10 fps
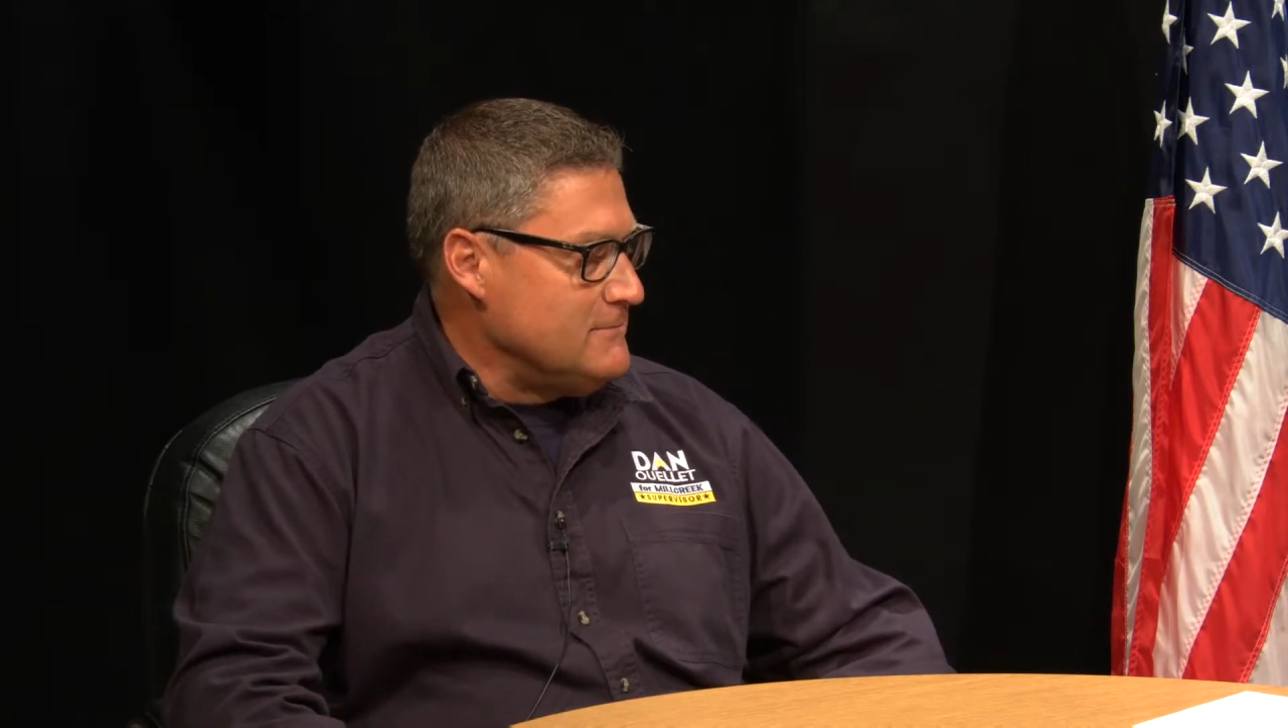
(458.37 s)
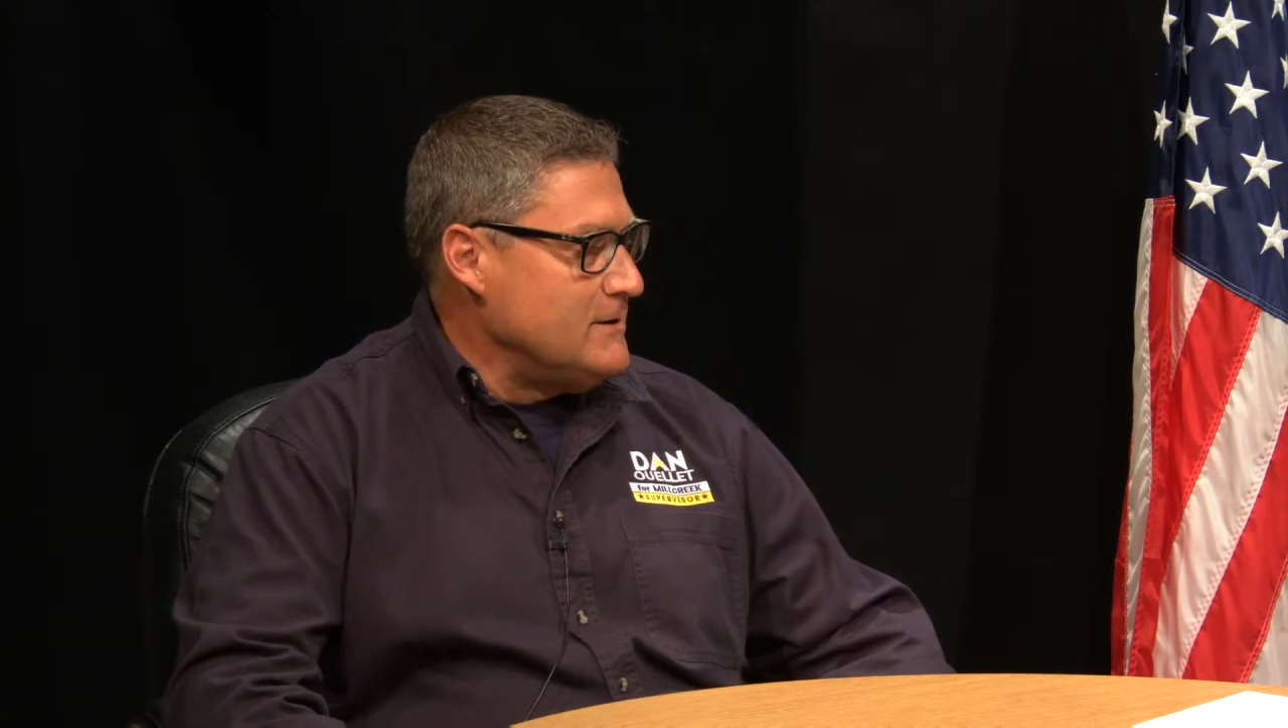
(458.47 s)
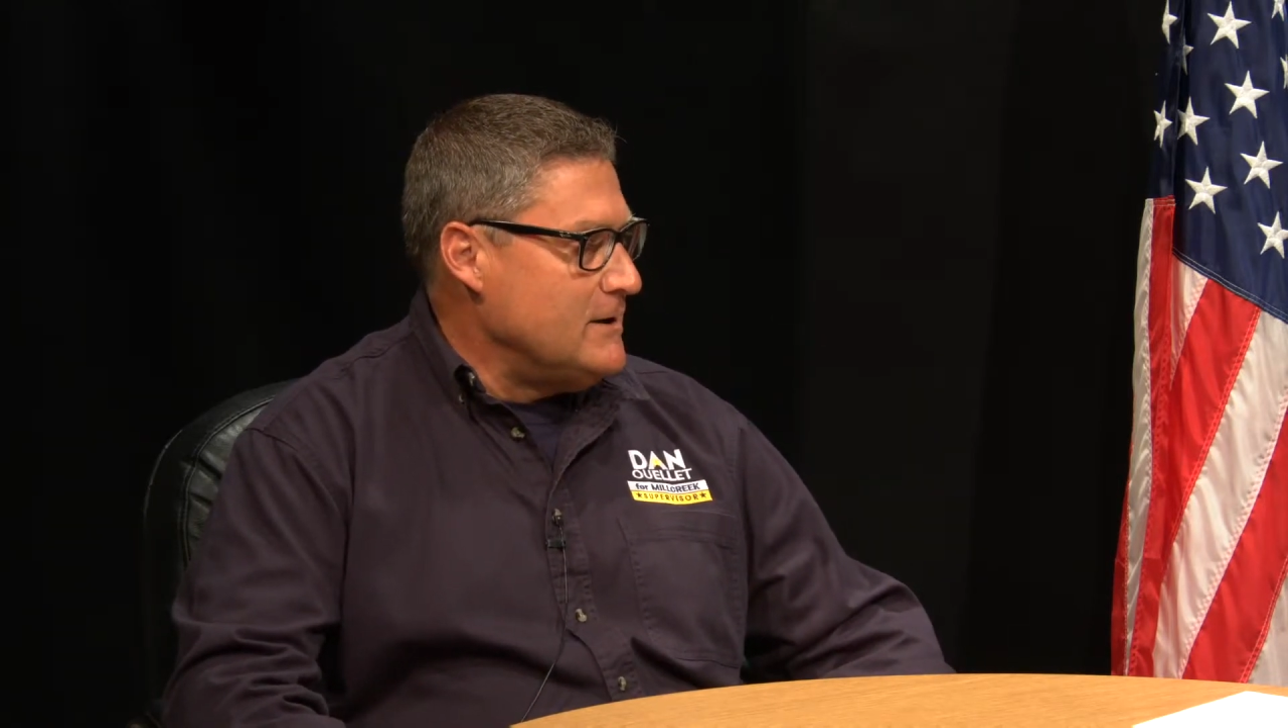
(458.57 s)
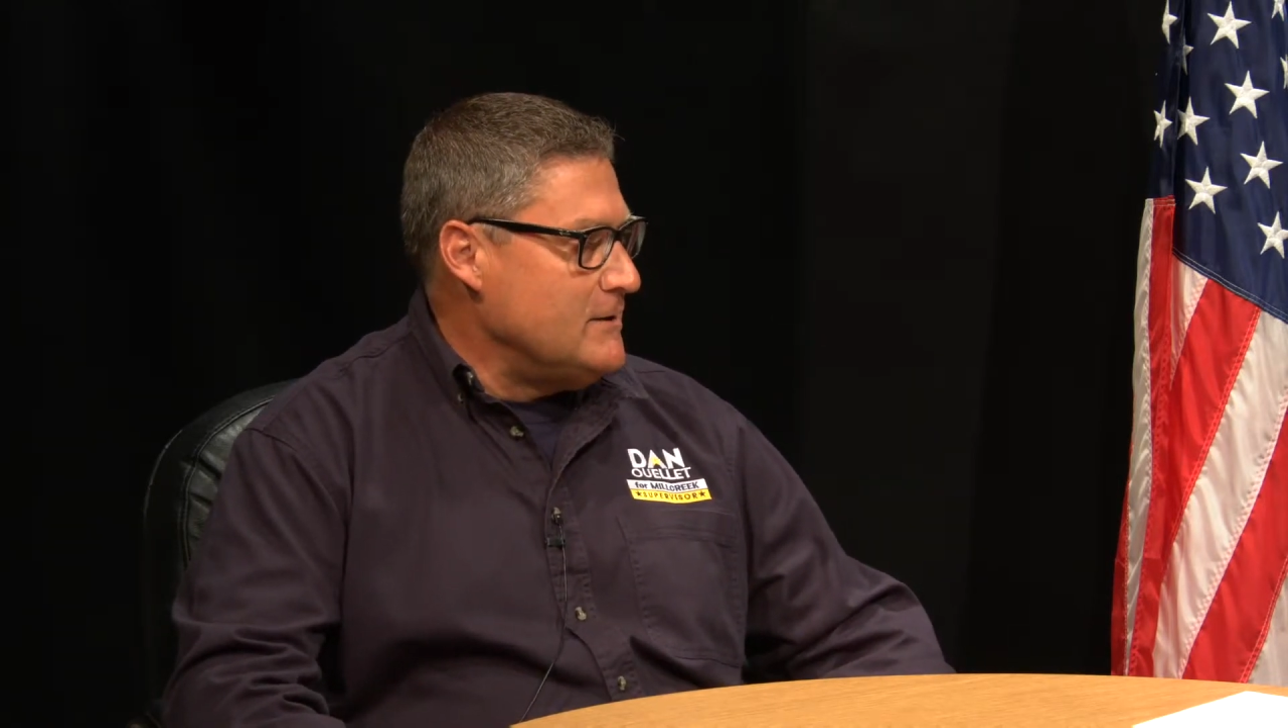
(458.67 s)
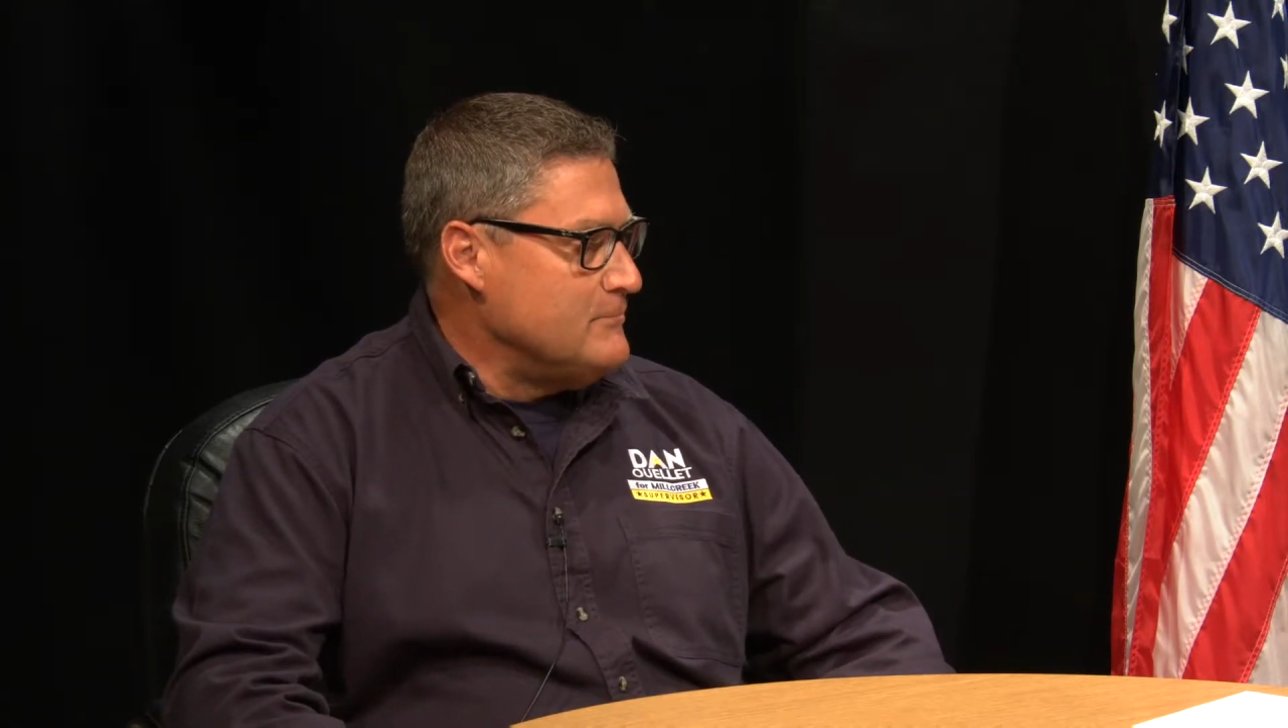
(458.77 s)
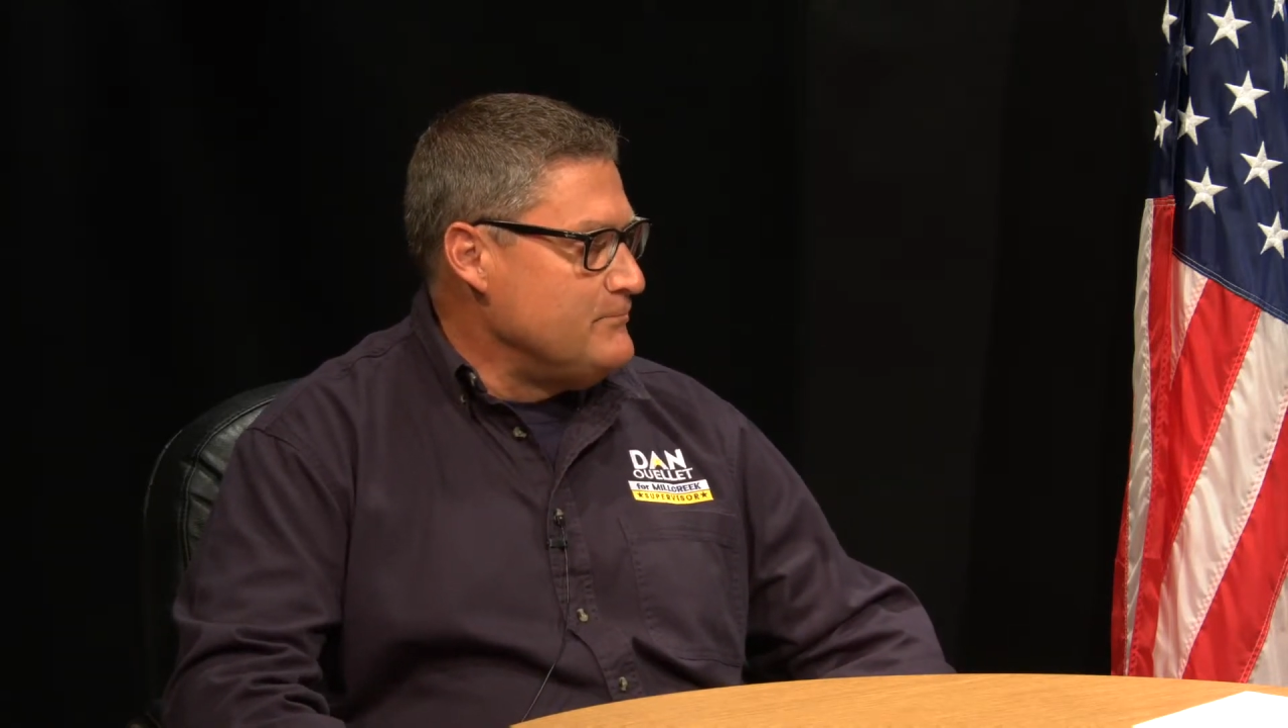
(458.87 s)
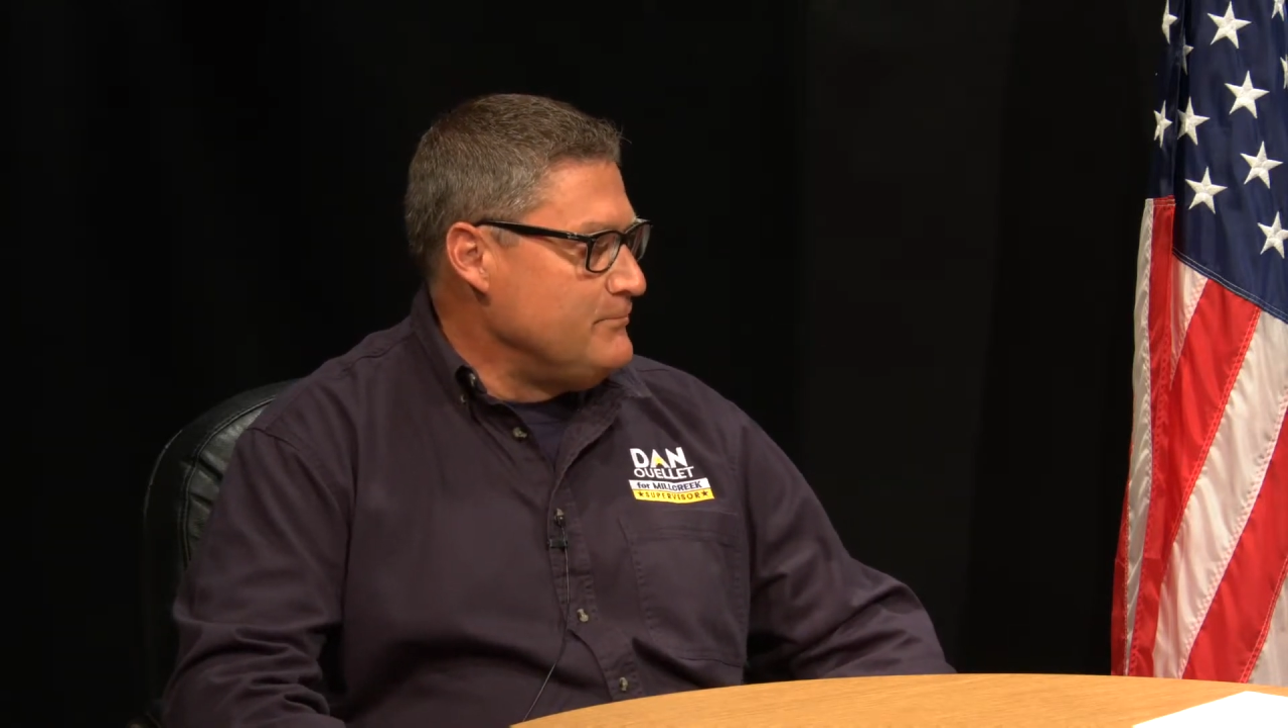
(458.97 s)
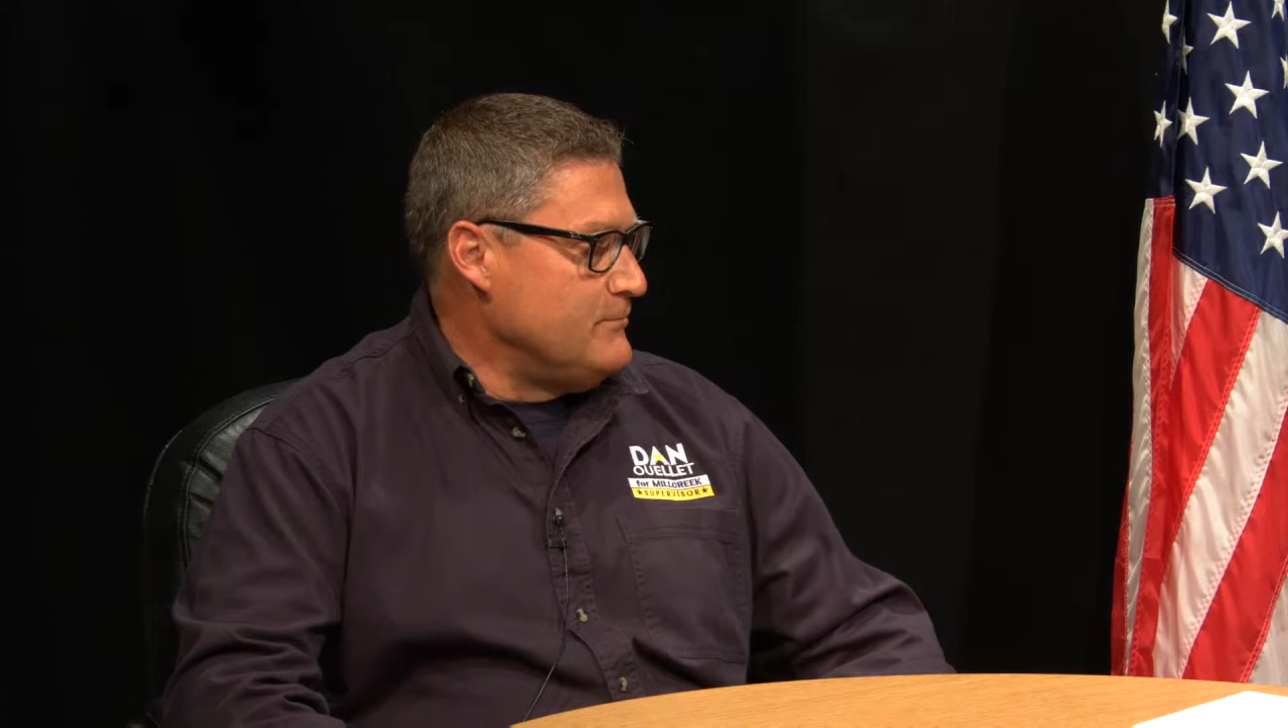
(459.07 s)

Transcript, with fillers: Um,